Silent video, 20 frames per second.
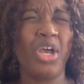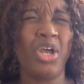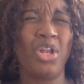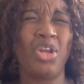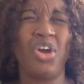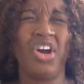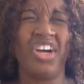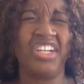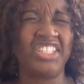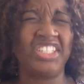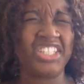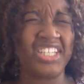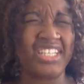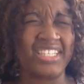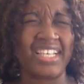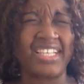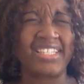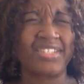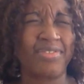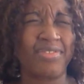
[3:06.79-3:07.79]
Lord
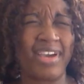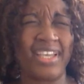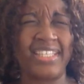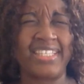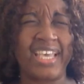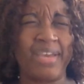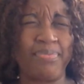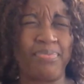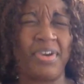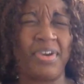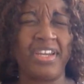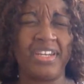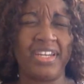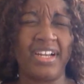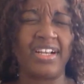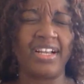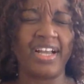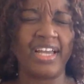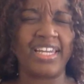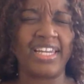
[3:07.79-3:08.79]
Jesus Christ, I pray,
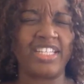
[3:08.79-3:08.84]
dear God,